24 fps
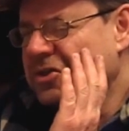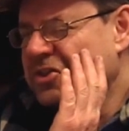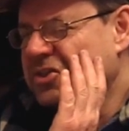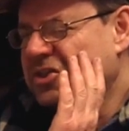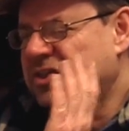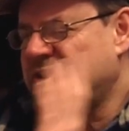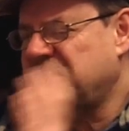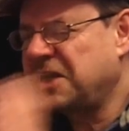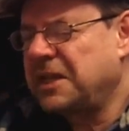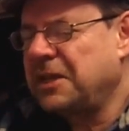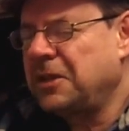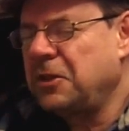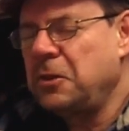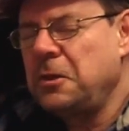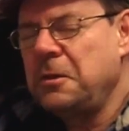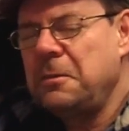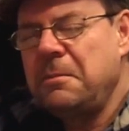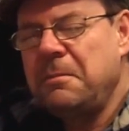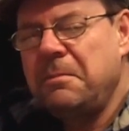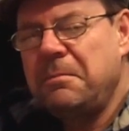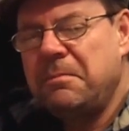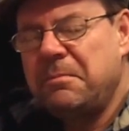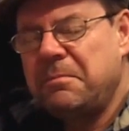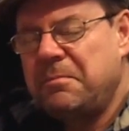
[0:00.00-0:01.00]

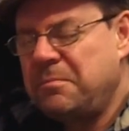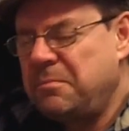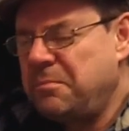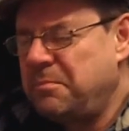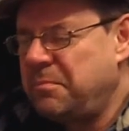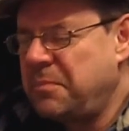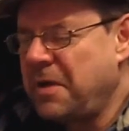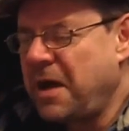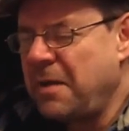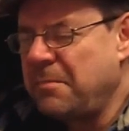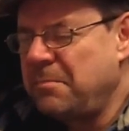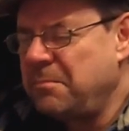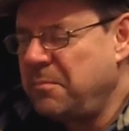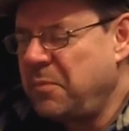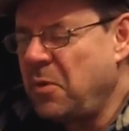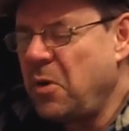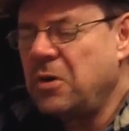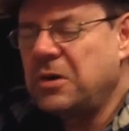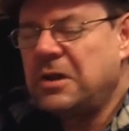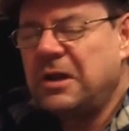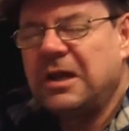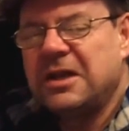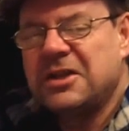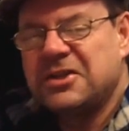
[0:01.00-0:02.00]
single a
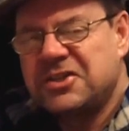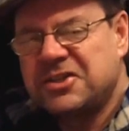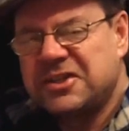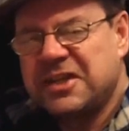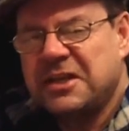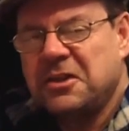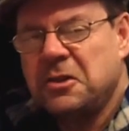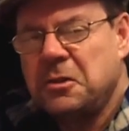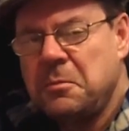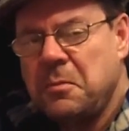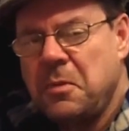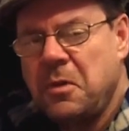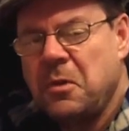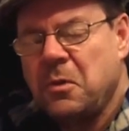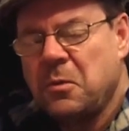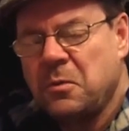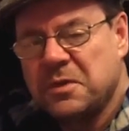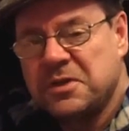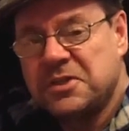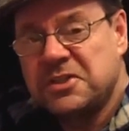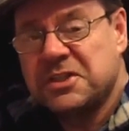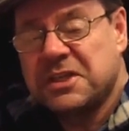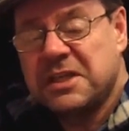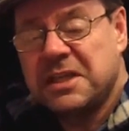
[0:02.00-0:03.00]
bottle of single malt
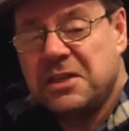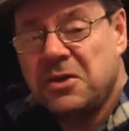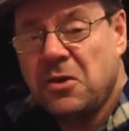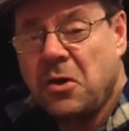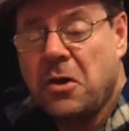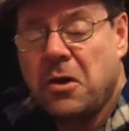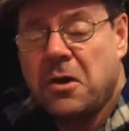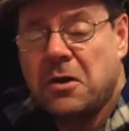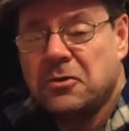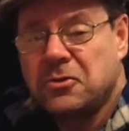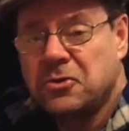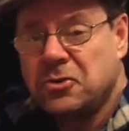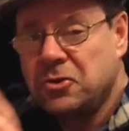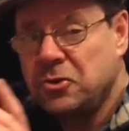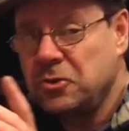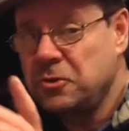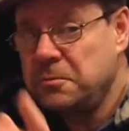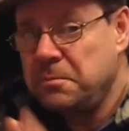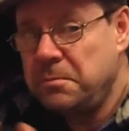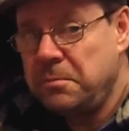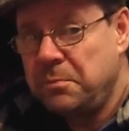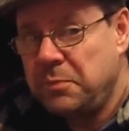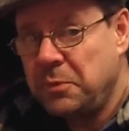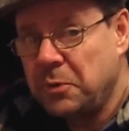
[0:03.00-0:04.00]
whiskey or
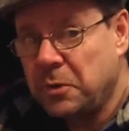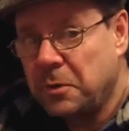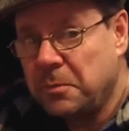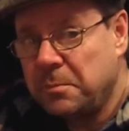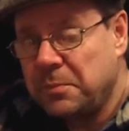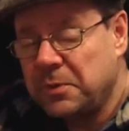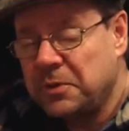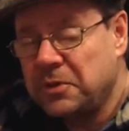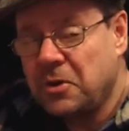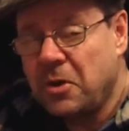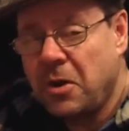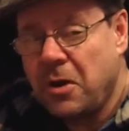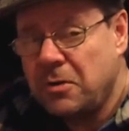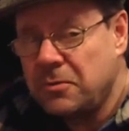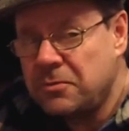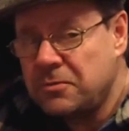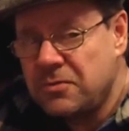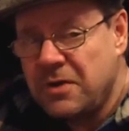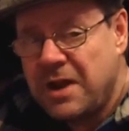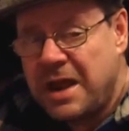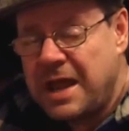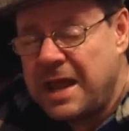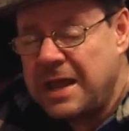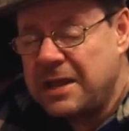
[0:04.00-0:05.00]
good bourbon or
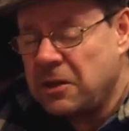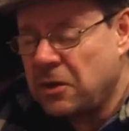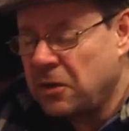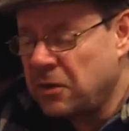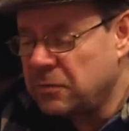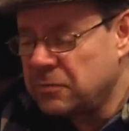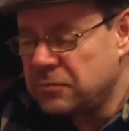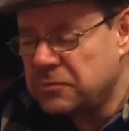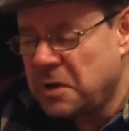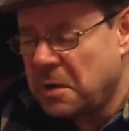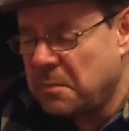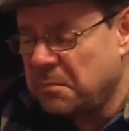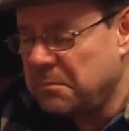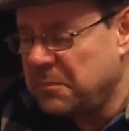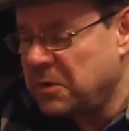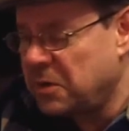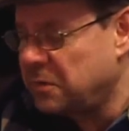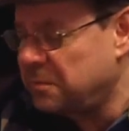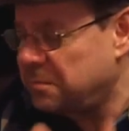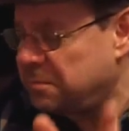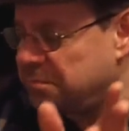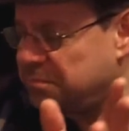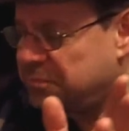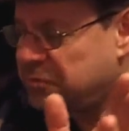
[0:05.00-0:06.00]
rye or rum
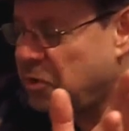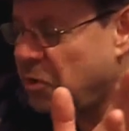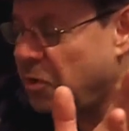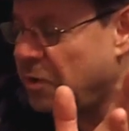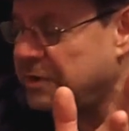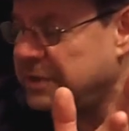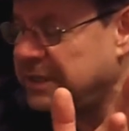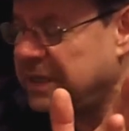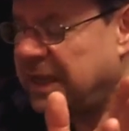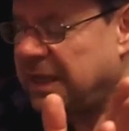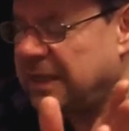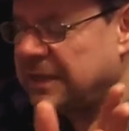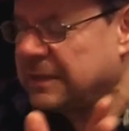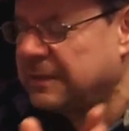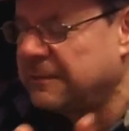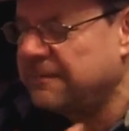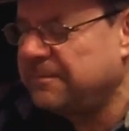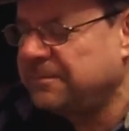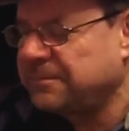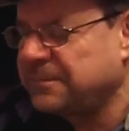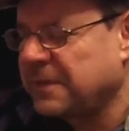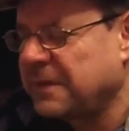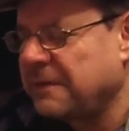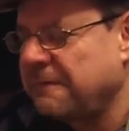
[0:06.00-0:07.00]
or cognac
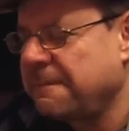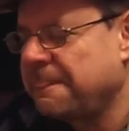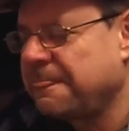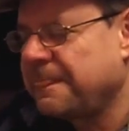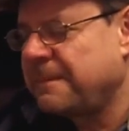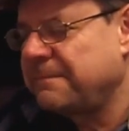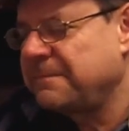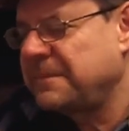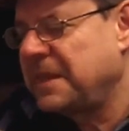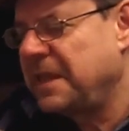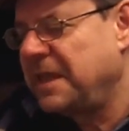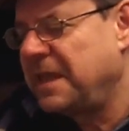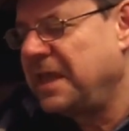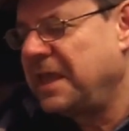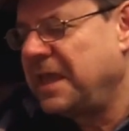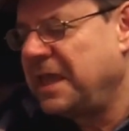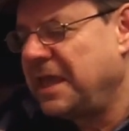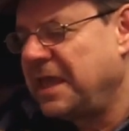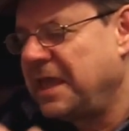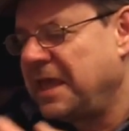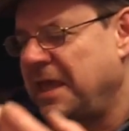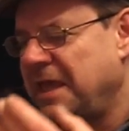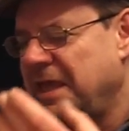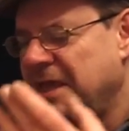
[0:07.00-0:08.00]

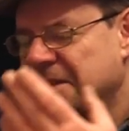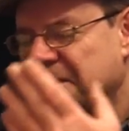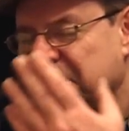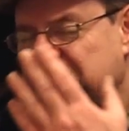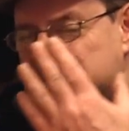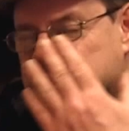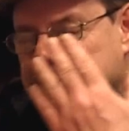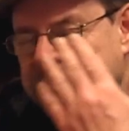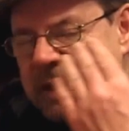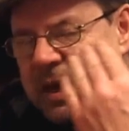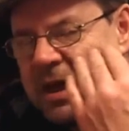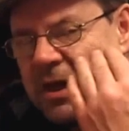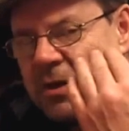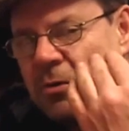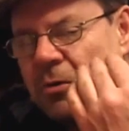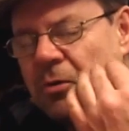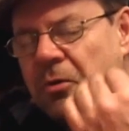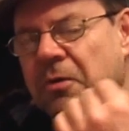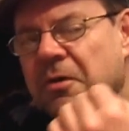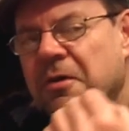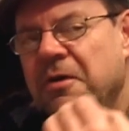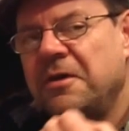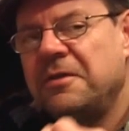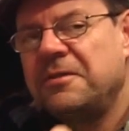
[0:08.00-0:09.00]
the
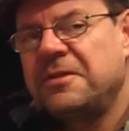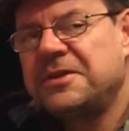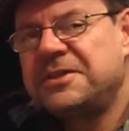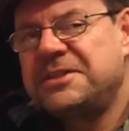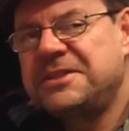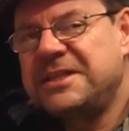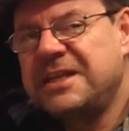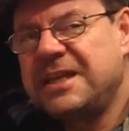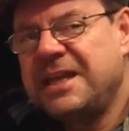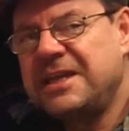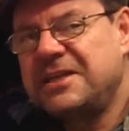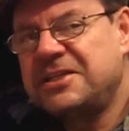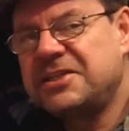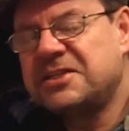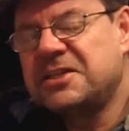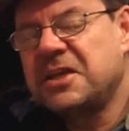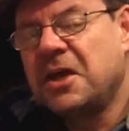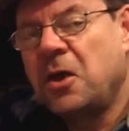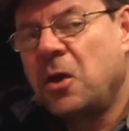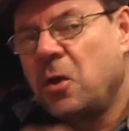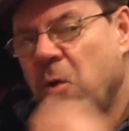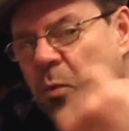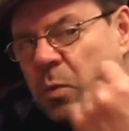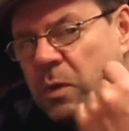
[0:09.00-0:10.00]
smell the taste
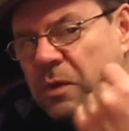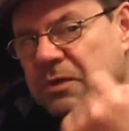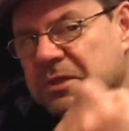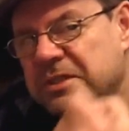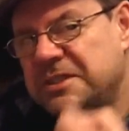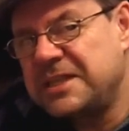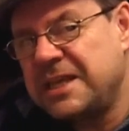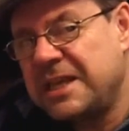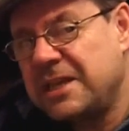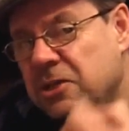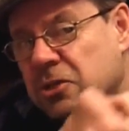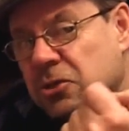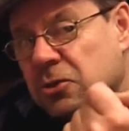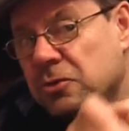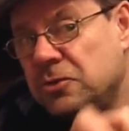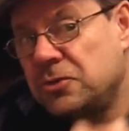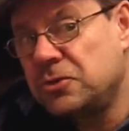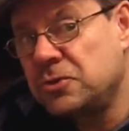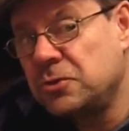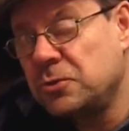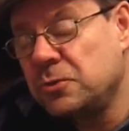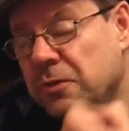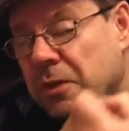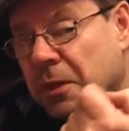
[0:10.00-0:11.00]
will take you
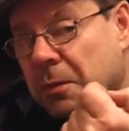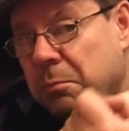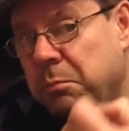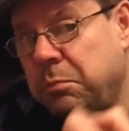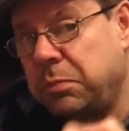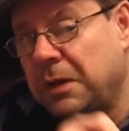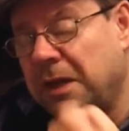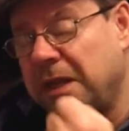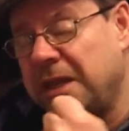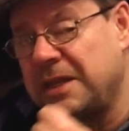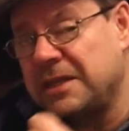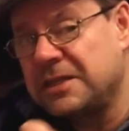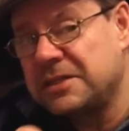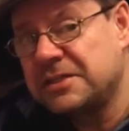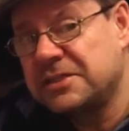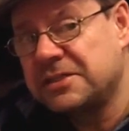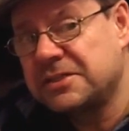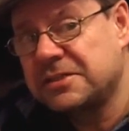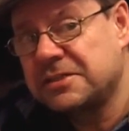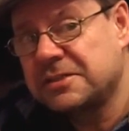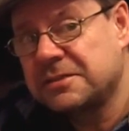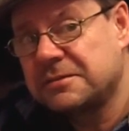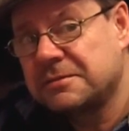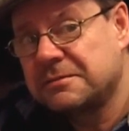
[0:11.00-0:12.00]
to the
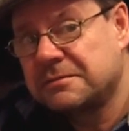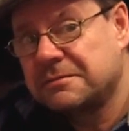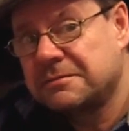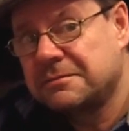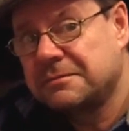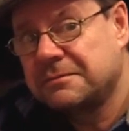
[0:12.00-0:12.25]
place